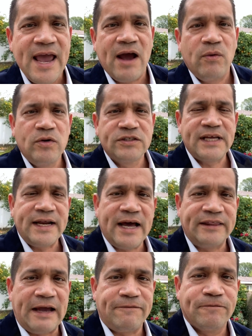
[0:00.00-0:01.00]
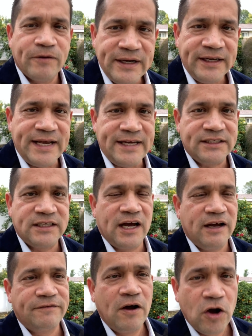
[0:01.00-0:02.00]
And we'll send out that free list
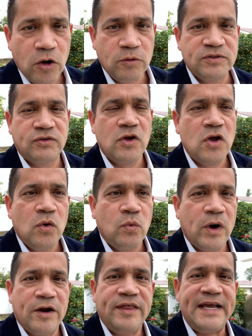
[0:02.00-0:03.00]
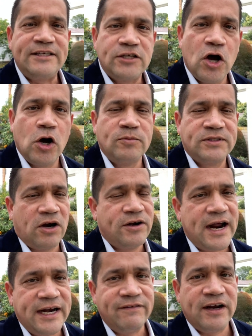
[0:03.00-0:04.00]
of homes where these homes are
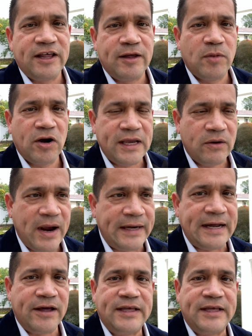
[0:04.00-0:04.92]
not even on the market right now.